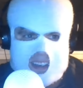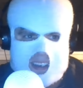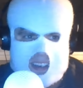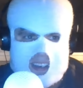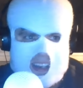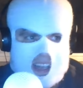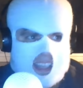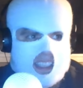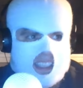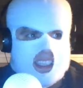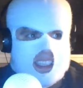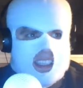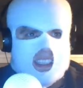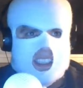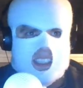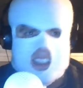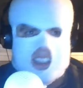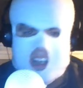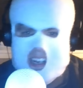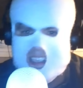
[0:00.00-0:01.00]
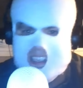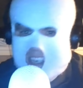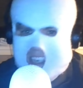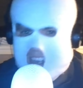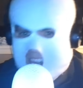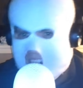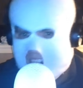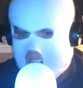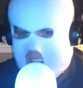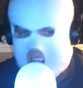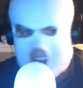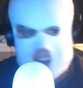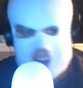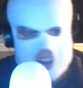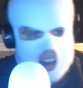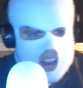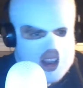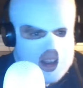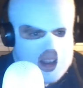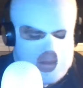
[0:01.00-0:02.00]
dead since 1980.
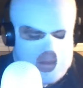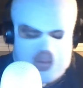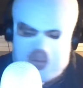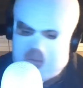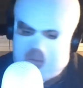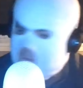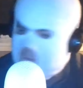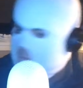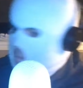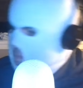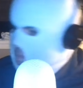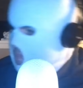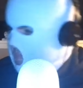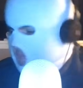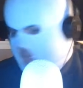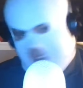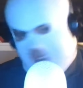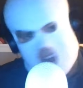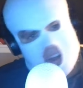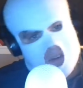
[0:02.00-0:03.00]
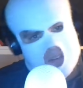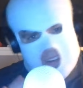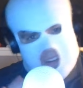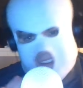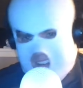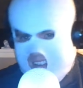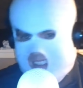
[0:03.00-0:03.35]
I don't know.